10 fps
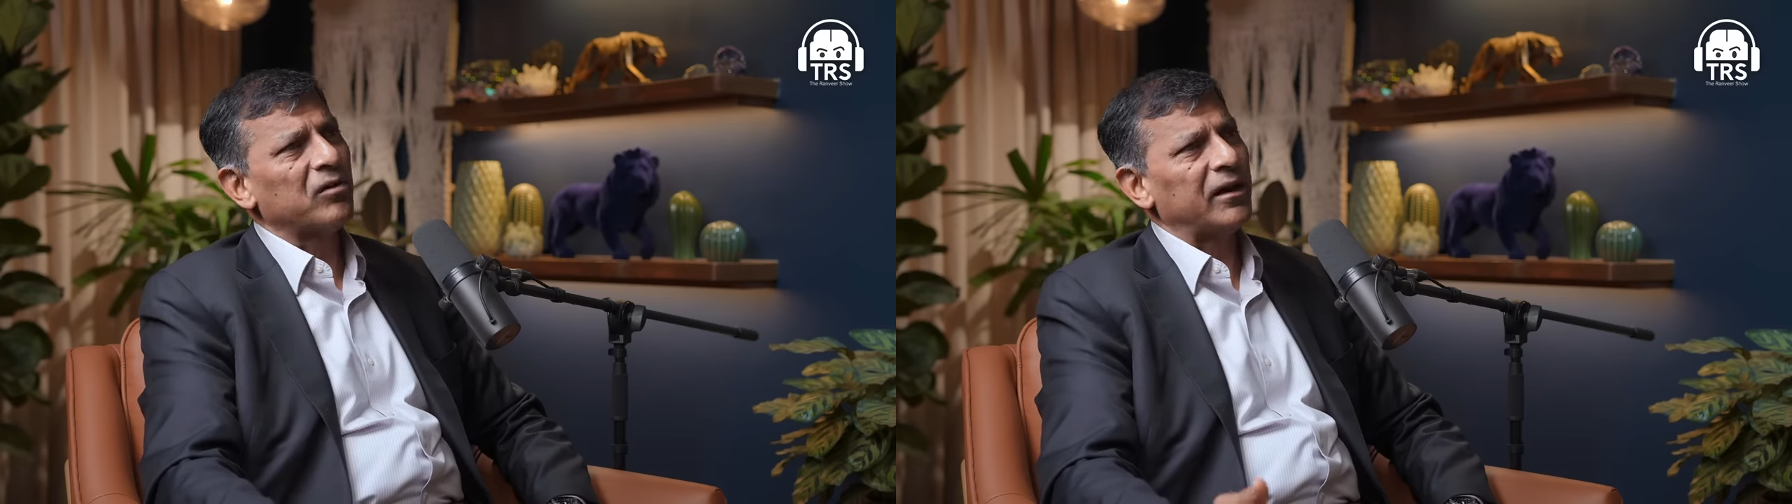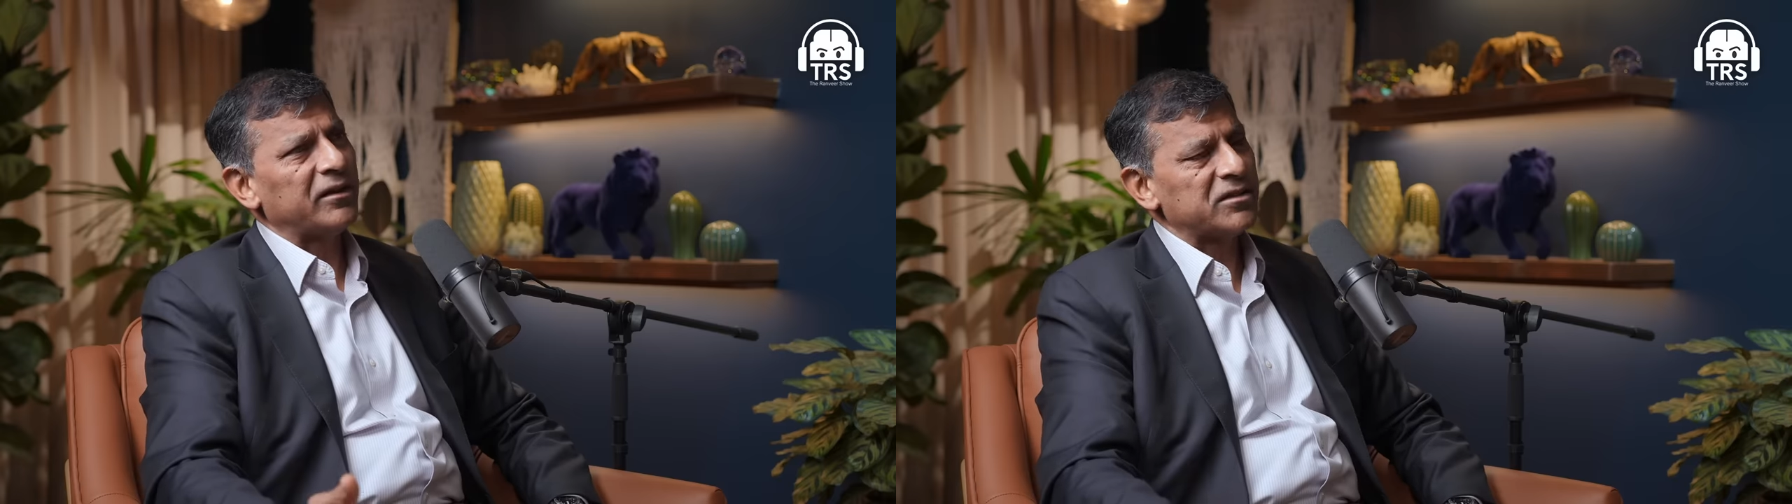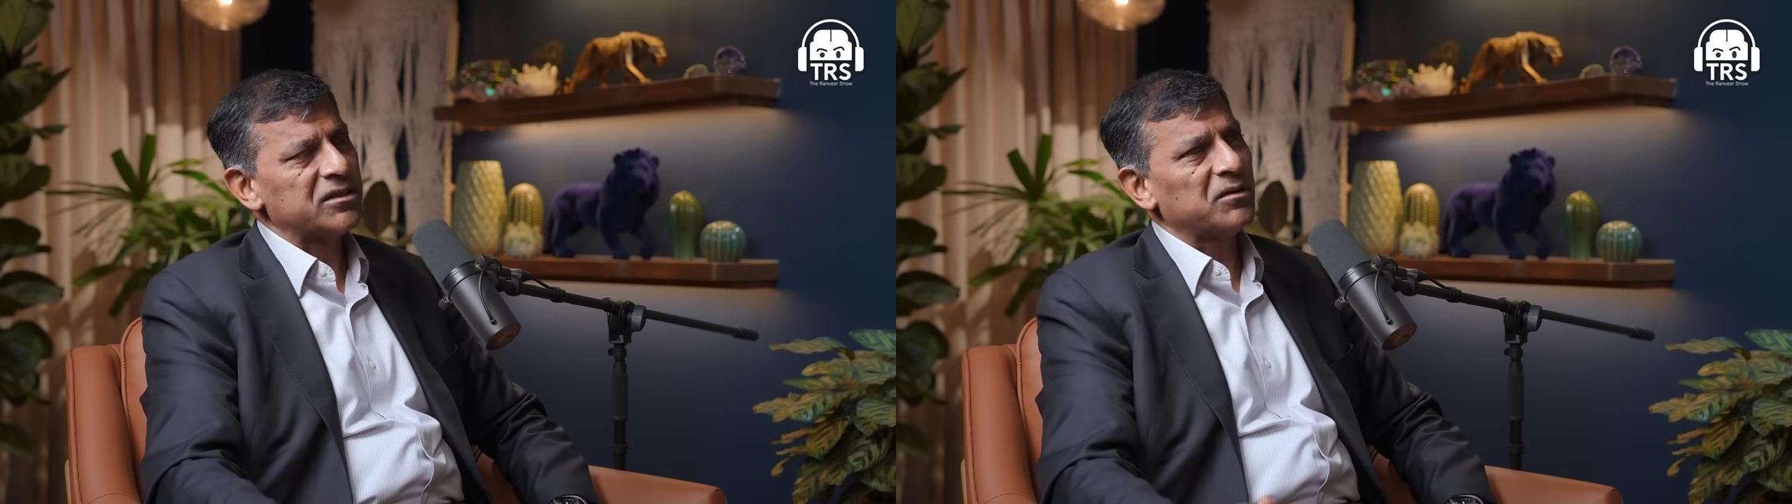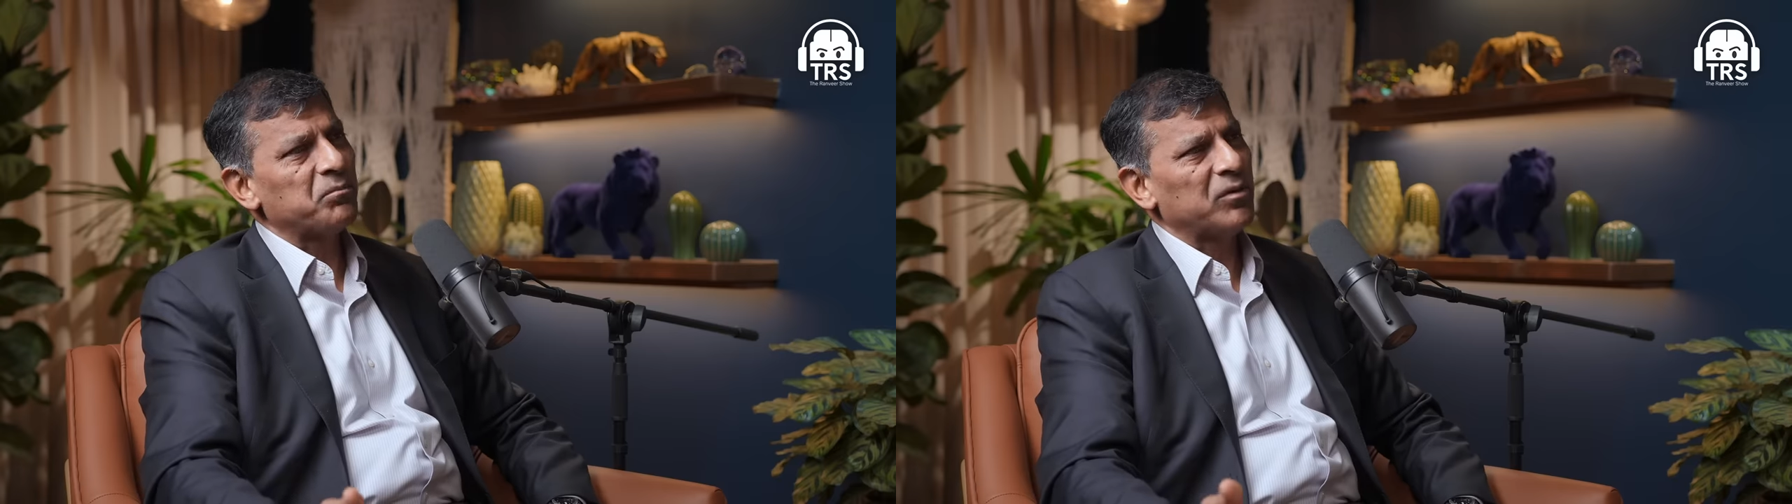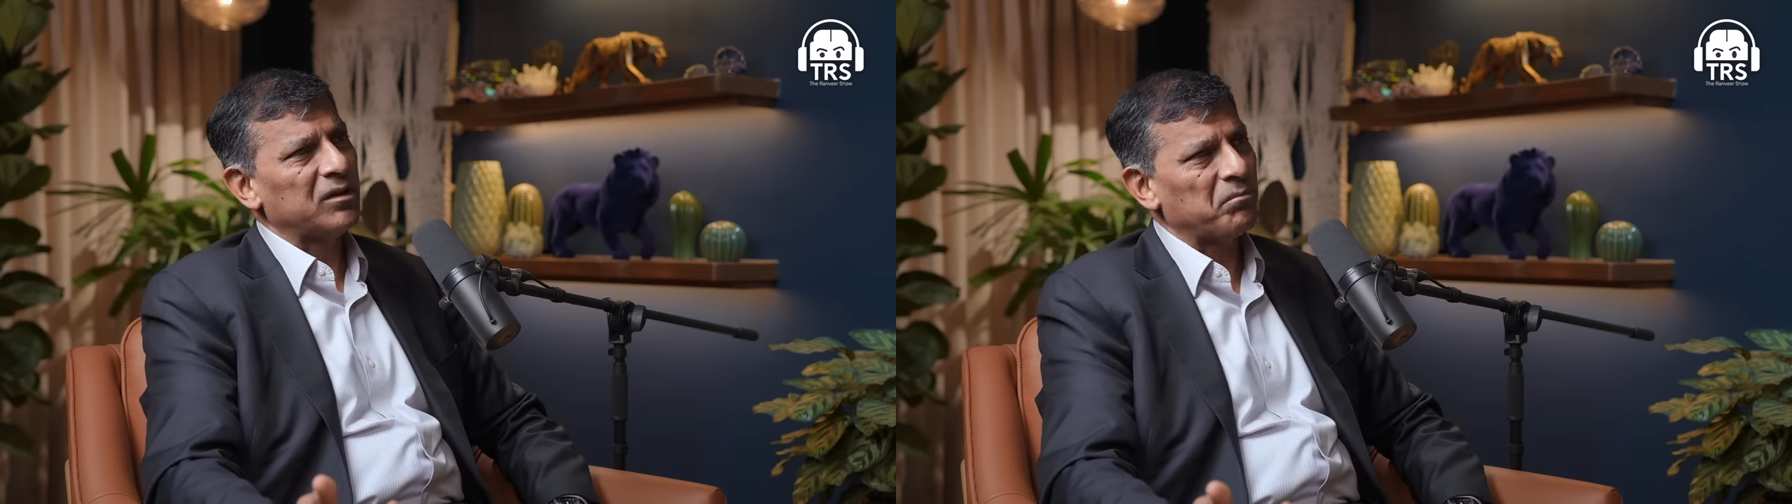
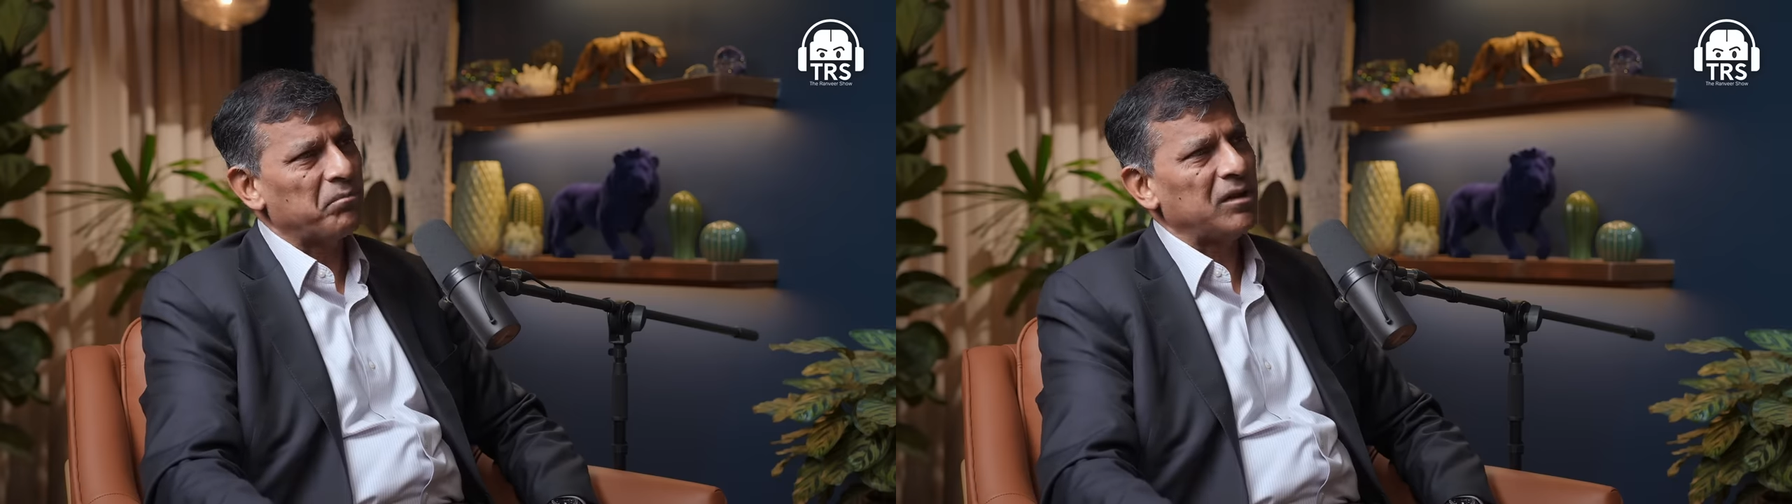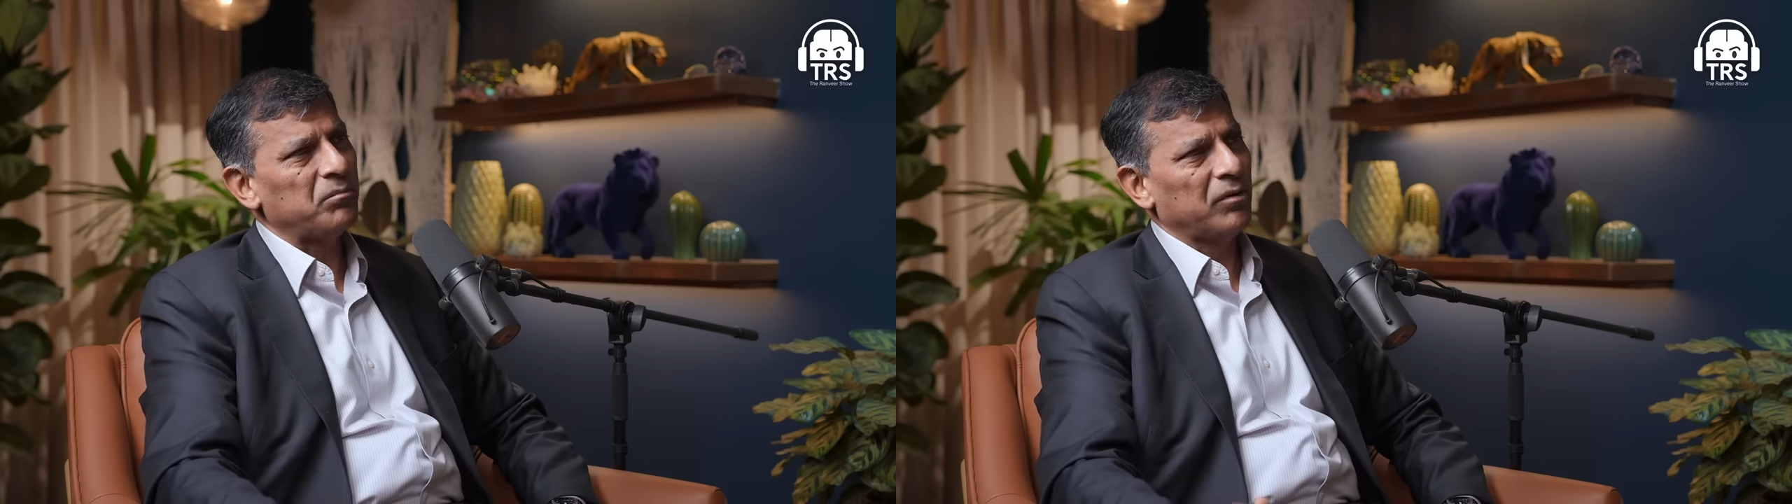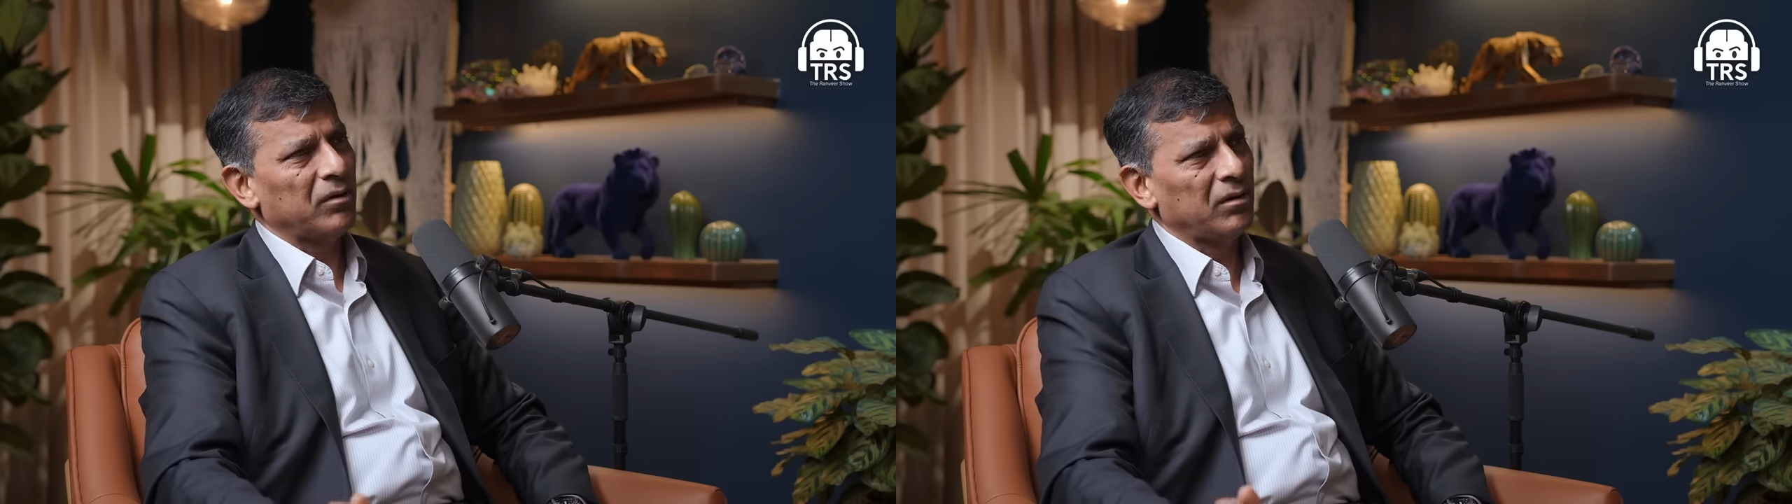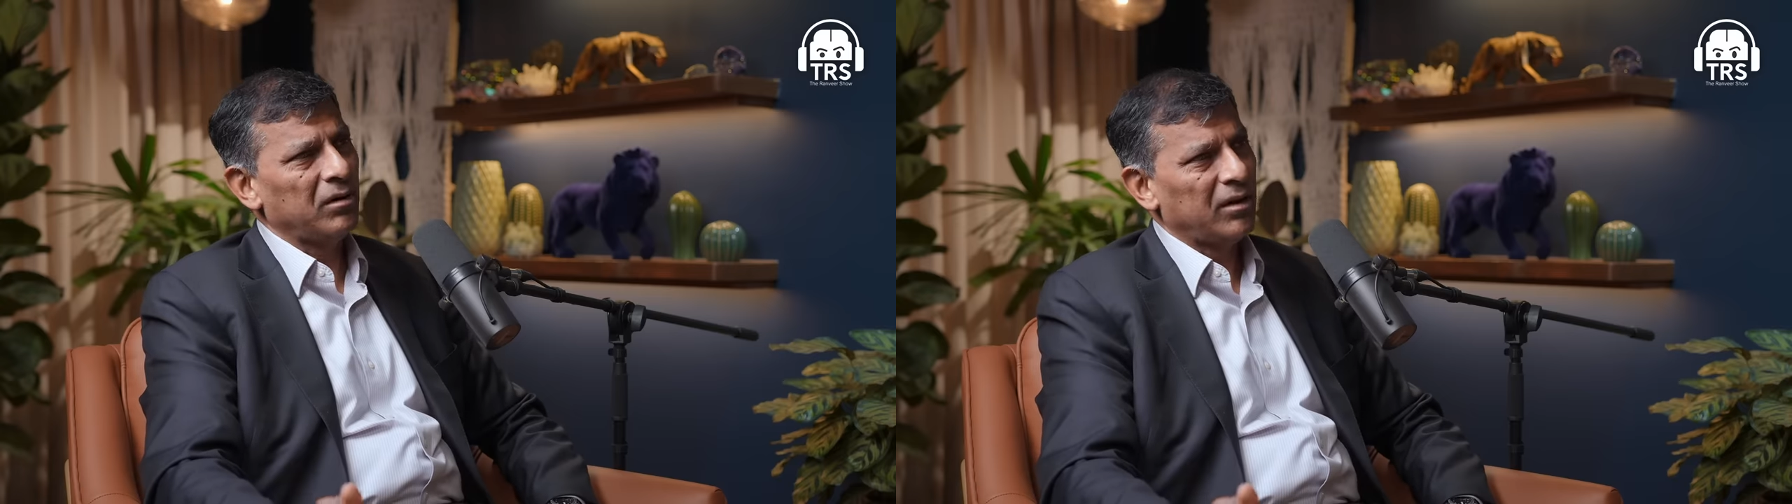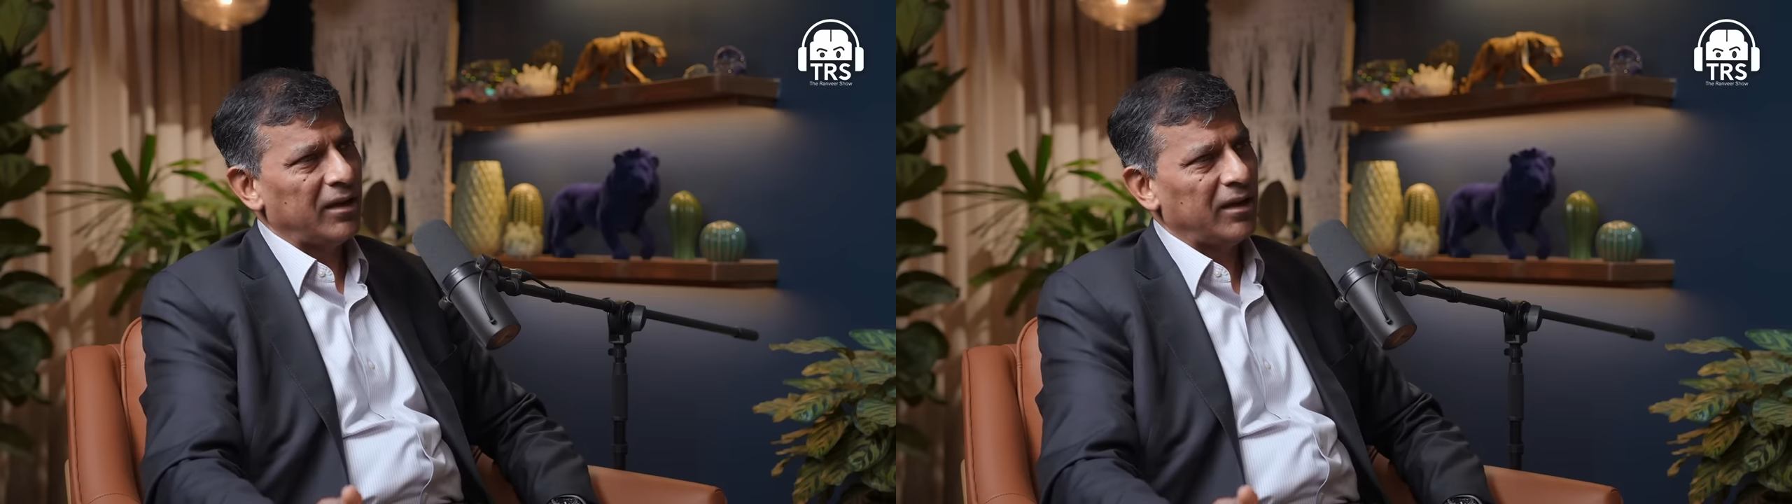relationship with the people